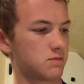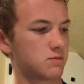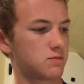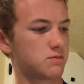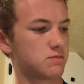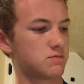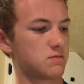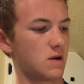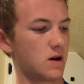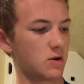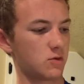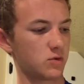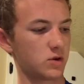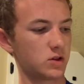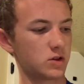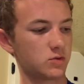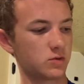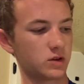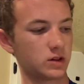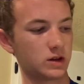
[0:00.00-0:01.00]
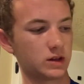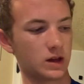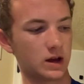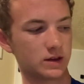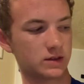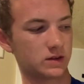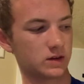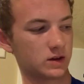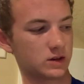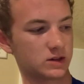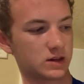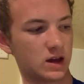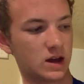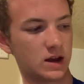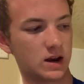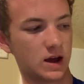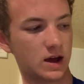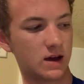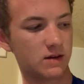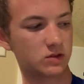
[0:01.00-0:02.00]
I really like this, and
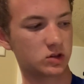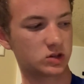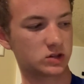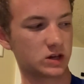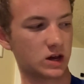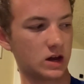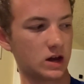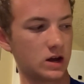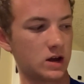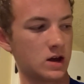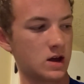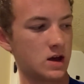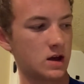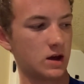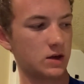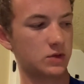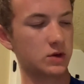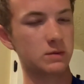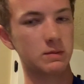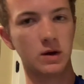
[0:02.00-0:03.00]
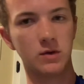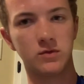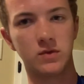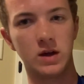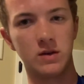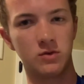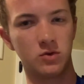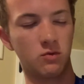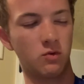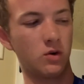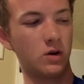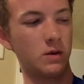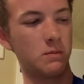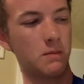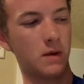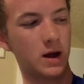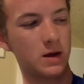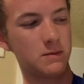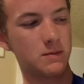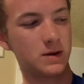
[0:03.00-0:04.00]
I have to say, I think my favorite one
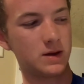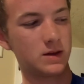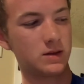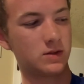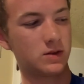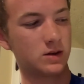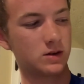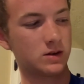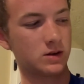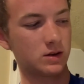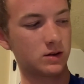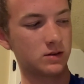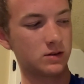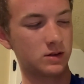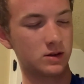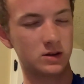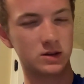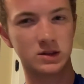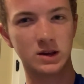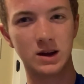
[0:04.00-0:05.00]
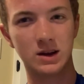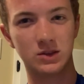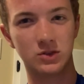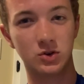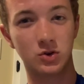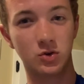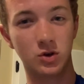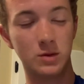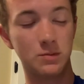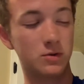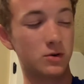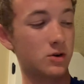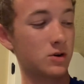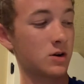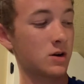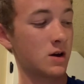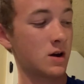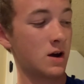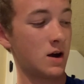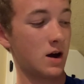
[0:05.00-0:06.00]
might be the design of the creeper,
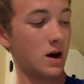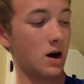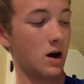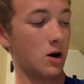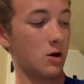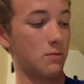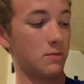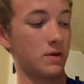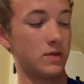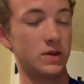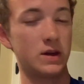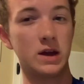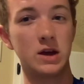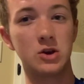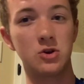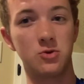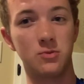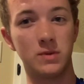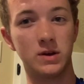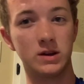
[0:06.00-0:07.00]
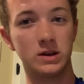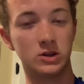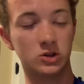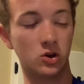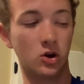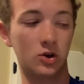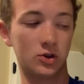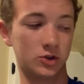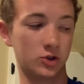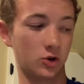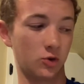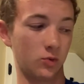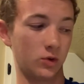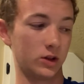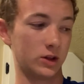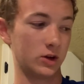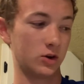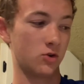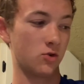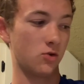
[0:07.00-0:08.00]
but the Enderman is also
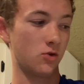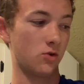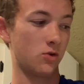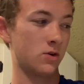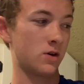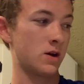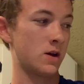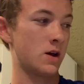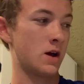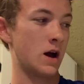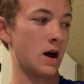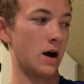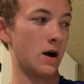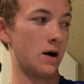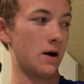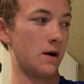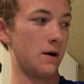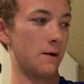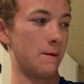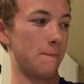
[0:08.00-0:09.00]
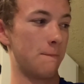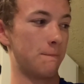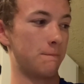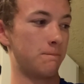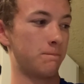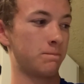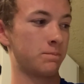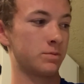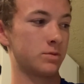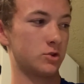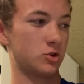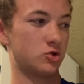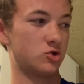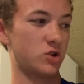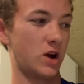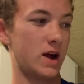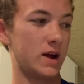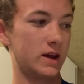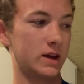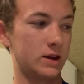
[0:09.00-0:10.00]
really cool. The
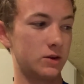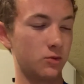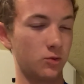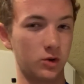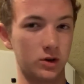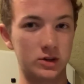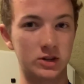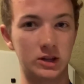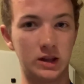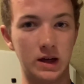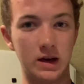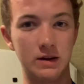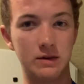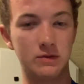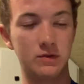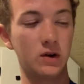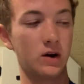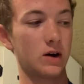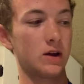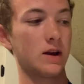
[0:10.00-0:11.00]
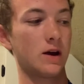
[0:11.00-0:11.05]
dragon was a lot of fun.